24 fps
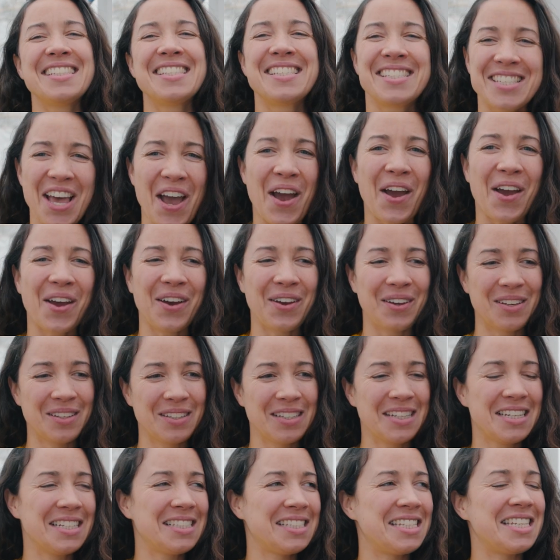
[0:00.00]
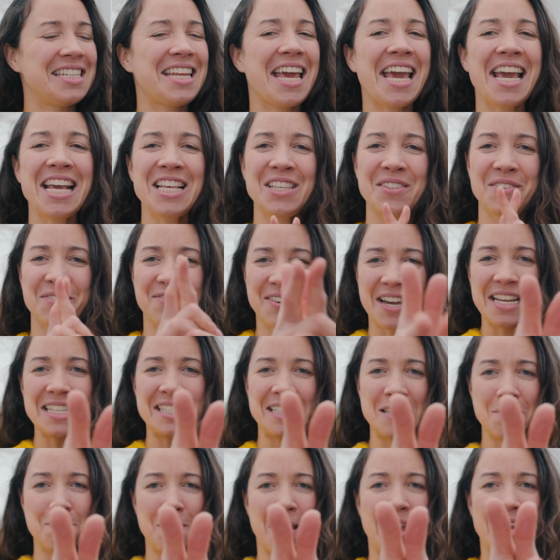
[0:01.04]
So today's
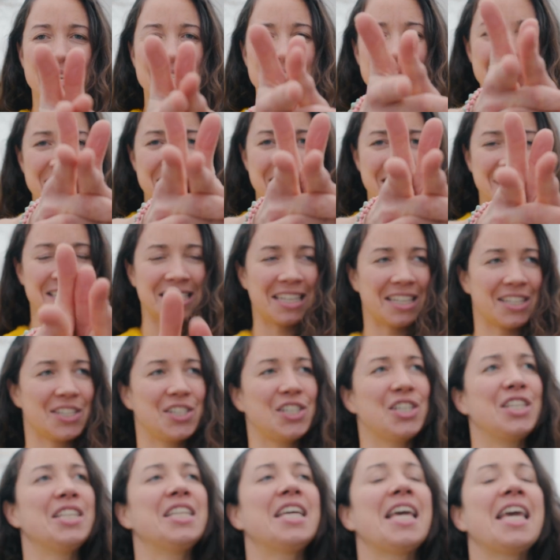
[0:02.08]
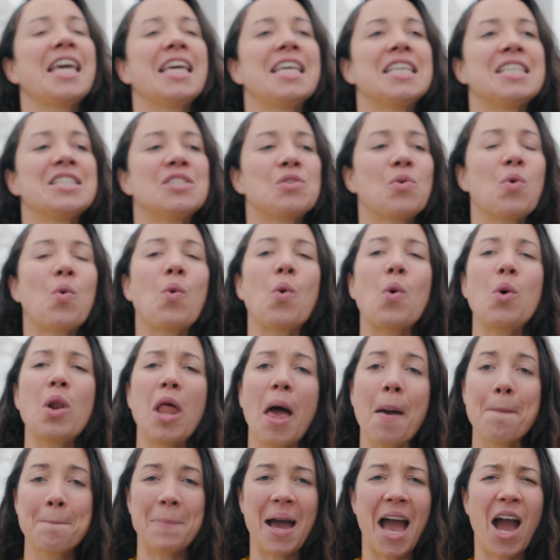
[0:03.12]
fancy pantsy discussion is all
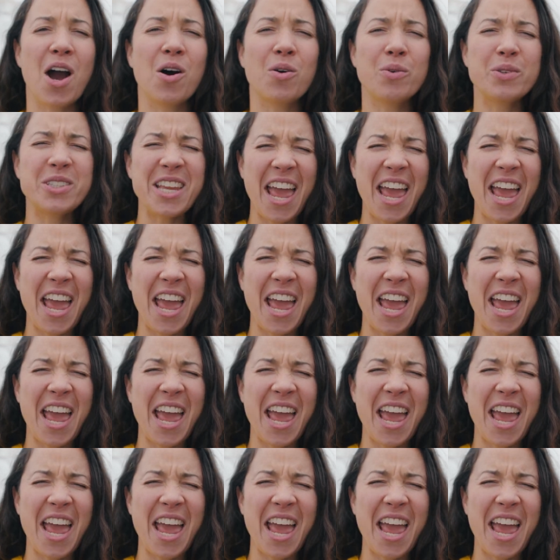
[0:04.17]
about